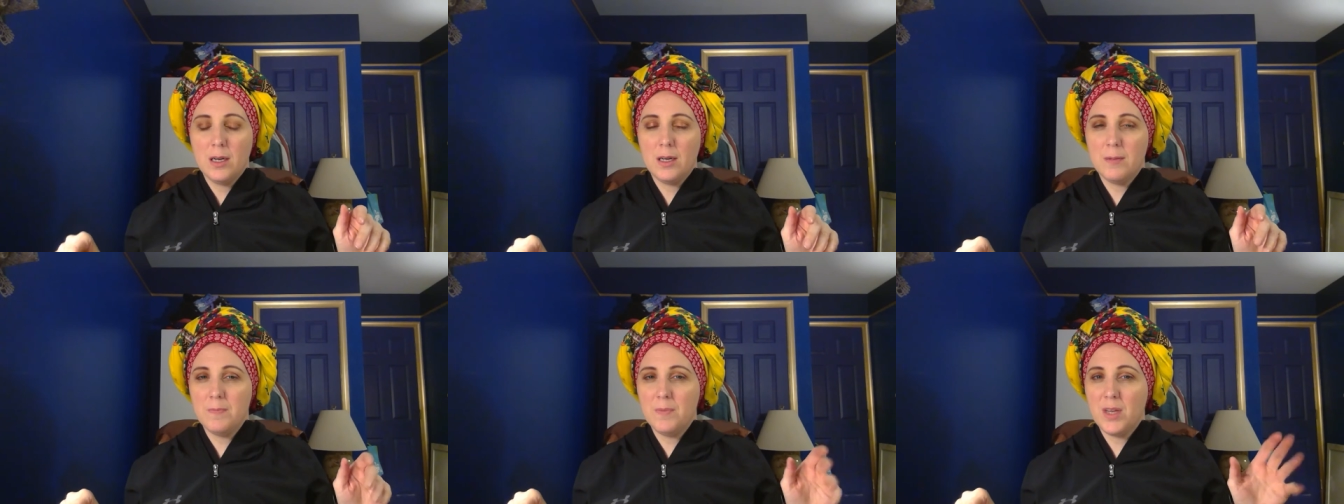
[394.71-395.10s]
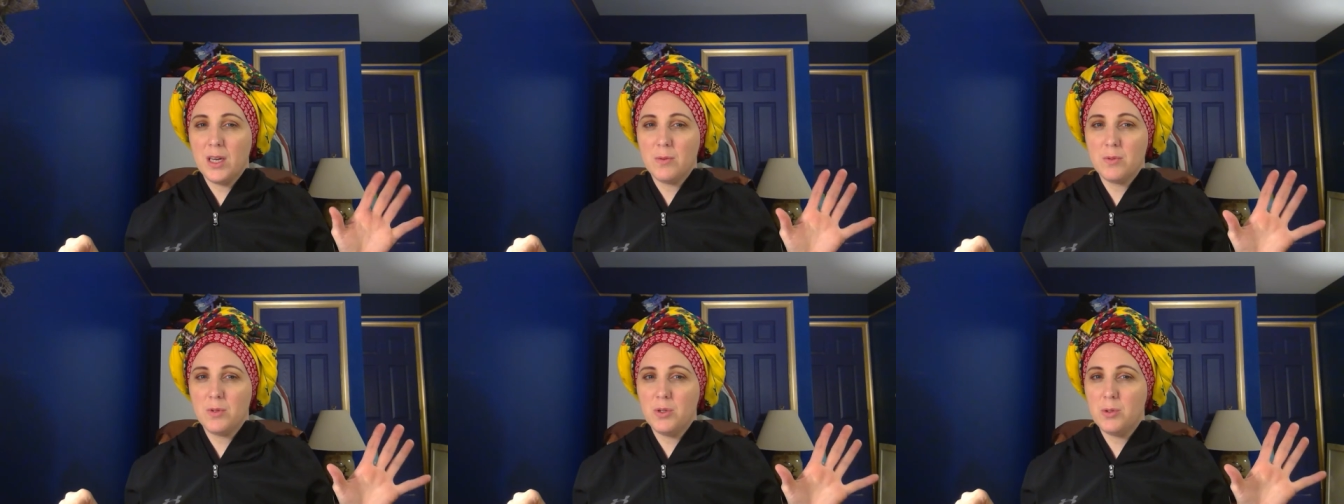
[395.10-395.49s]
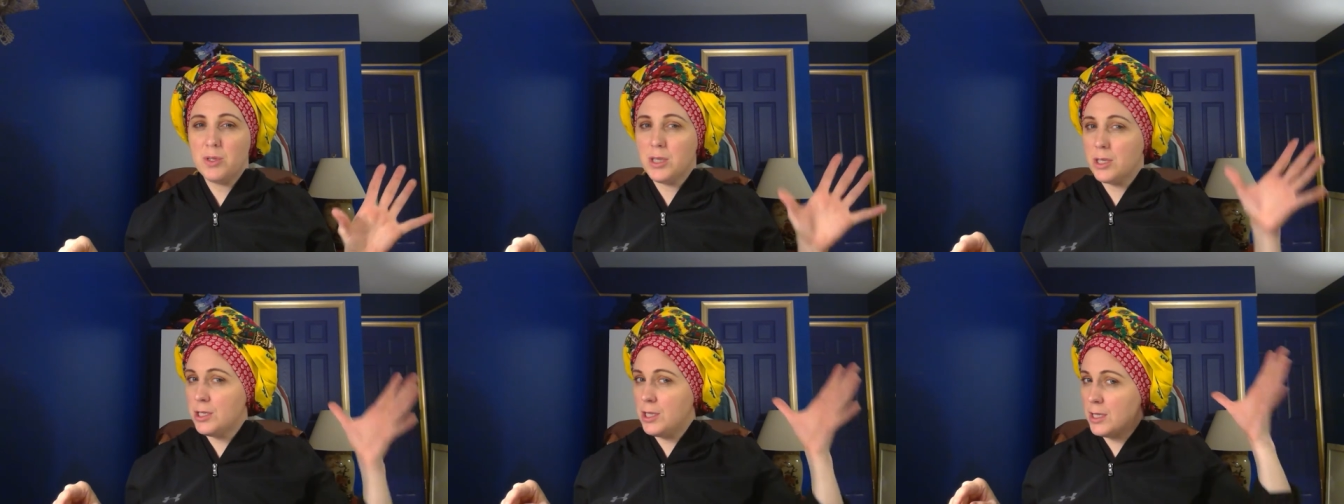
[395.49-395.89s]
Um, I do
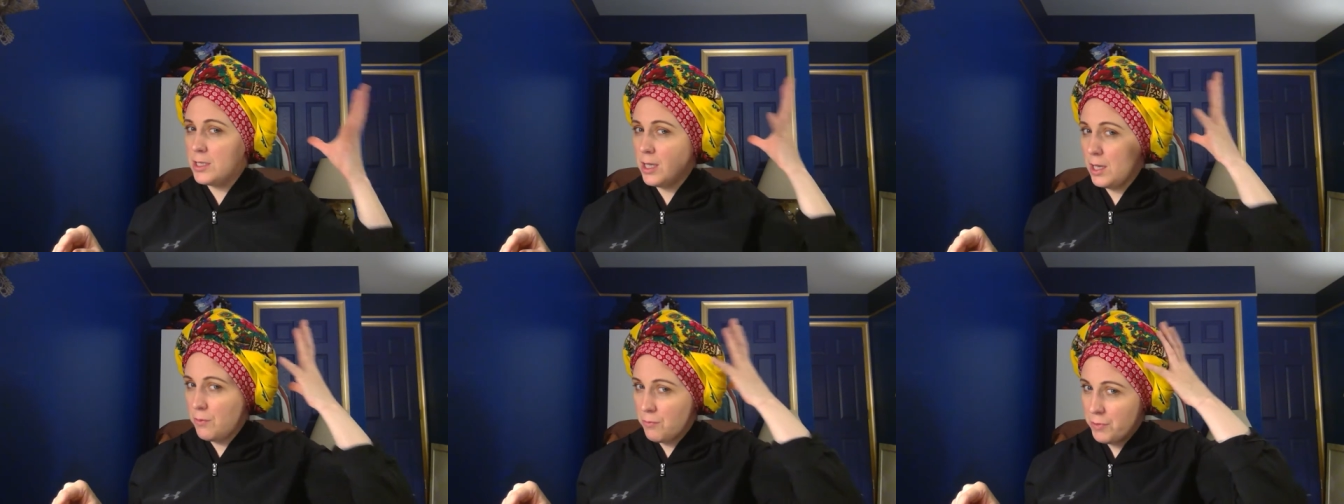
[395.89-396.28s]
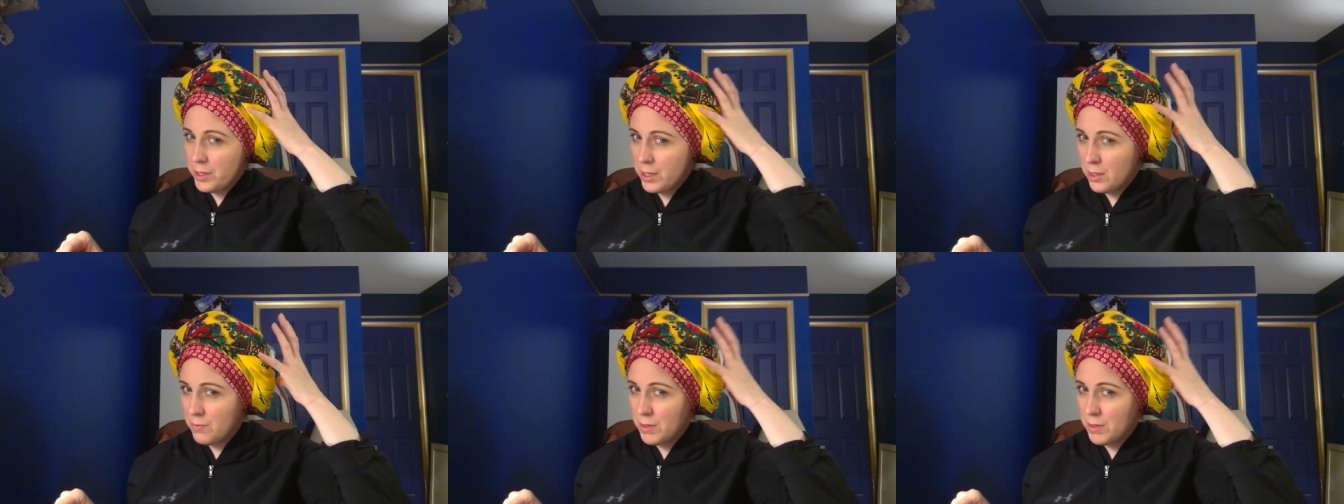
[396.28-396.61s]
suggest a really,